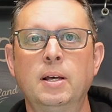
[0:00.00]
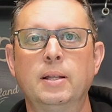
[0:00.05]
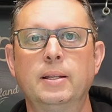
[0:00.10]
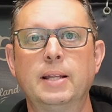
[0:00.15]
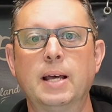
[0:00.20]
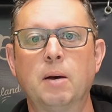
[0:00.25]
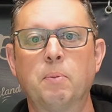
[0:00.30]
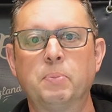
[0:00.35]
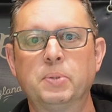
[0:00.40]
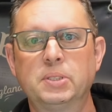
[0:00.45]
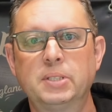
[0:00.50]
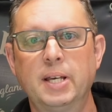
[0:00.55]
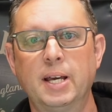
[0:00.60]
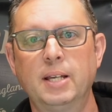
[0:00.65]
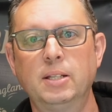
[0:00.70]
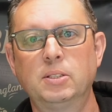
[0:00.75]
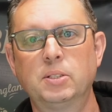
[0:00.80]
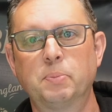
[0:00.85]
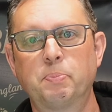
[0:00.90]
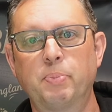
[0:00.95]
Now,
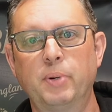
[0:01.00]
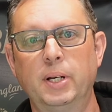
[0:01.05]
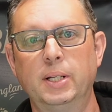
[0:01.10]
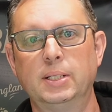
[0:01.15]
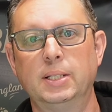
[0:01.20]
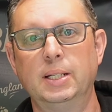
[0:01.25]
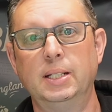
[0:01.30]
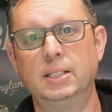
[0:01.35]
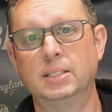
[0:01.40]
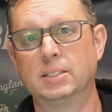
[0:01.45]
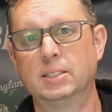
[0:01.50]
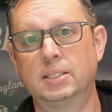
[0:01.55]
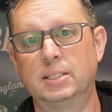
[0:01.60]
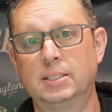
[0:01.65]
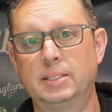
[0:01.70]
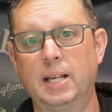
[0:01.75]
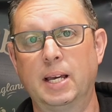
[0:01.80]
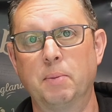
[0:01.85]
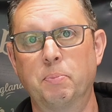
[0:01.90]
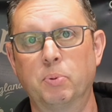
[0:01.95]
potato bread is a
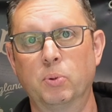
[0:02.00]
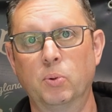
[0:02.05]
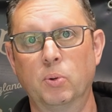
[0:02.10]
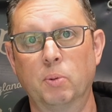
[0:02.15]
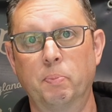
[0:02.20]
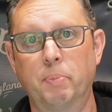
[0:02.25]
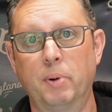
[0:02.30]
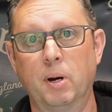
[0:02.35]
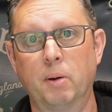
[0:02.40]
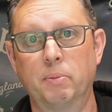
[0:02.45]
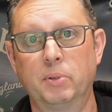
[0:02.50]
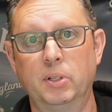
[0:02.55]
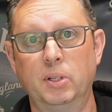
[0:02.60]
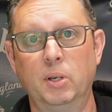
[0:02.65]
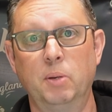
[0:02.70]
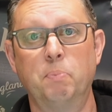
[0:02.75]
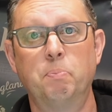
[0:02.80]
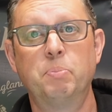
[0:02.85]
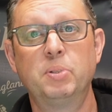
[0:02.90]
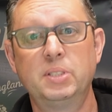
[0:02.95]
staple of
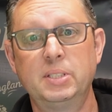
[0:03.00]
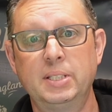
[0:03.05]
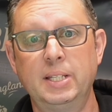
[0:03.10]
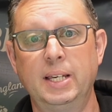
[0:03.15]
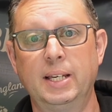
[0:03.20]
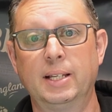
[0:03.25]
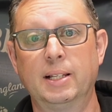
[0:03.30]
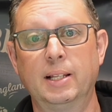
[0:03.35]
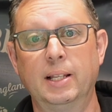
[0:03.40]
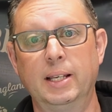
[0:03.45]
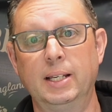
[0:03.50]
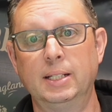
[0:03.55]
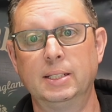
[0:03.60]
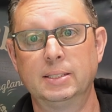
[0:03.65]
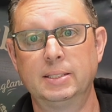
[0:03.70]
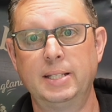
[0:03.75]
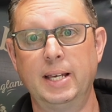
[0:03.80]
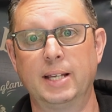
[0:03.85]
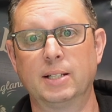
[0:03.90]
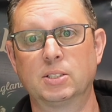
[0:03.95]
barbecue, particularly
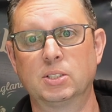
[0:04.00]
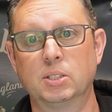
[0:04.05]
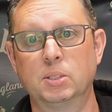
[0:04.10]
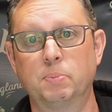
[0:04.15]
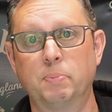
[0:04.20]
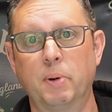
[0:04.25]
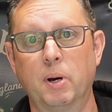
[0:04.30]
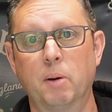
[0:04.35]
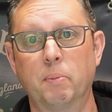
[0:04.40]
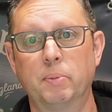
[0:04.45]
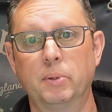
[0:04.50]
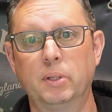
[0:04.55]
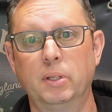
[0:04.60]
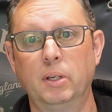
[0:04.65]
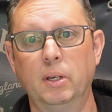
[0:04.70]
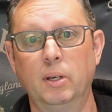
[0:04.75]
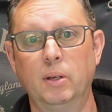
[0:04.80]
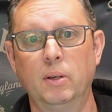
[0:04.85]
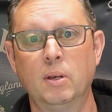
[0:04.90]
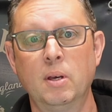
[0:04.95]
Texas
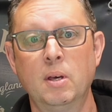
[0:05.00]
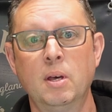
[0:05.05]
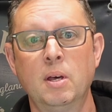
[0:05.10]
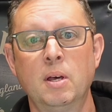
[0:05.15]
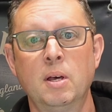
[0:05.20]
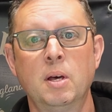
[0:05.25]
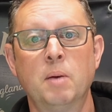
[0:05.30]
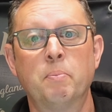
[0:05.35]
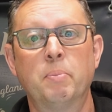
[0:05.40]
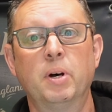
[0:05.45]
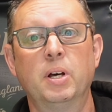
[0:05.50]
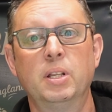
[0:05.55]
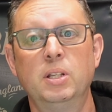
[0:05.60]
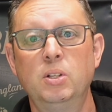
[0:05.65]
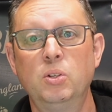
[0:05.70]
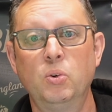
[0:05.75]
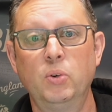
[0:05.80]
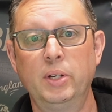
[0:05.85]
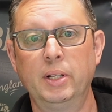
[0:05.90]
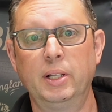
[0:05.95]
barbecue, but
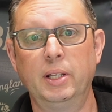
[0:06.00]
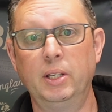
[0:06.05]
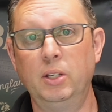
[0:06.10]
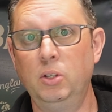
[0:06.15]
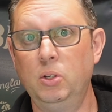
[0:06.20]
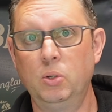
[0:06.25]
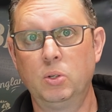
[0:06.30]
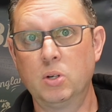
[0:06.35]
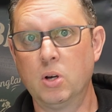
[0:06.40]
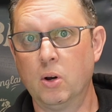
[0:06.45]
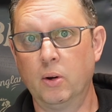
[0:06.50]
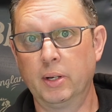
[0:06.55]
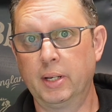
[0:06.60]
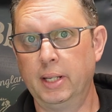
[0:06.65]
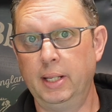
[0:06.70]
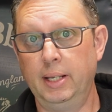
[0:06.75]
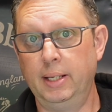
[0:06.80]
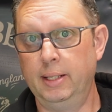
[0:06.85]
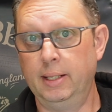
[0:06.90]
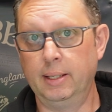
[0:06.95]
annoyingly you can't
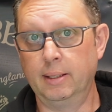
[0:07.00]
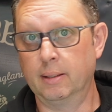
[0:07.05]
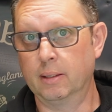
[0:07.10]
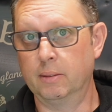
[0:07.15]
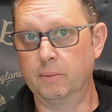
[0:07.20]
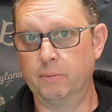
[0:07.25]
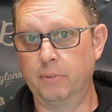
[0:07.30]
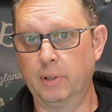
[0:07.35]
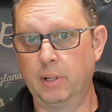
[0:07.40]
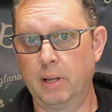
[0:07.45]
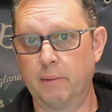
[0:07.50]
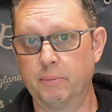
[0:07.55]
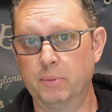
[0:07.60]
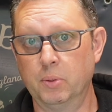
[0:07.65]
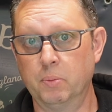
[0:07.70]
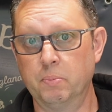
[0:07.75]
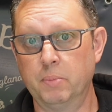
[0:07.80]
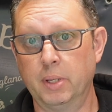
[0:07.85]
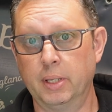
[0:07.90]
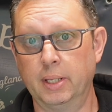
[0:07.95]
get it in England for love
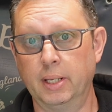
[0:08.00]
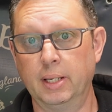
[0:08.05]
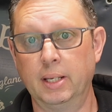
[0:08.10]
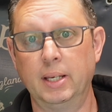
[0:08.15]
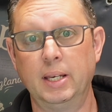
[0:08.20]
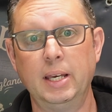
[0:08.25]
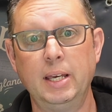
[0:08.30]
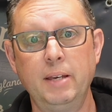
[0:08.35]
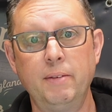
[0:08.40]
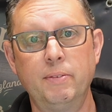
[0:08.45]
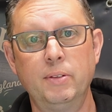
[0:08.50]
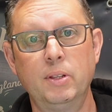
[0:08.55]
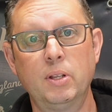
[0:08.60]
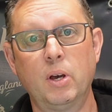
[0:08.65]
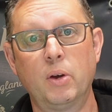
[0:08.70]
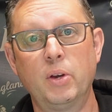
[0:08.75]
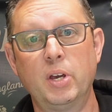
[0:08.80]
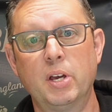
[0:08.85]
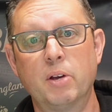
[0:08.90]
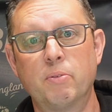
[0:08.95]
nor money, even
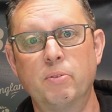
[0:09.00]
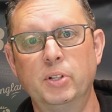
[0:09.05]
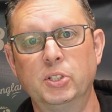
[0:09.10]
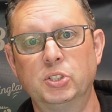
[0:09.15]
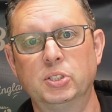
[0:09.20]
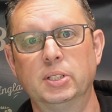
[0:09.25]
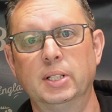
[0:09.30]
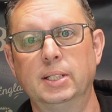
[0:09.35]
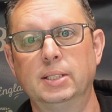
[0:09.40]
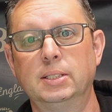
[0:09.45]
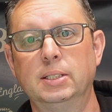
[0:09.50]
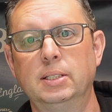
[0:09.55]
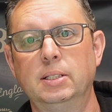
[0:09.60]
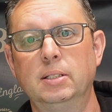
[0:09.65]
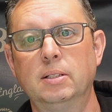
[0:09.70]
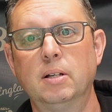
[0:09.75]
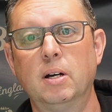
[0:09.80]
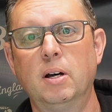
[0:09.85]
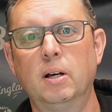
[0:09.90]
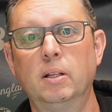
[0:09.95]
though it originated
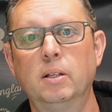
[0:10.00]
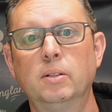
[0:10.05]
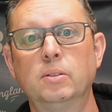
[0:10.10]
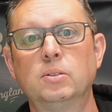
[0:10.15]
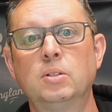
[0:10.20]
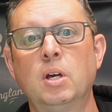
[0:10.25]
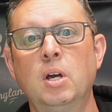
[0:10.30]
in Ireland.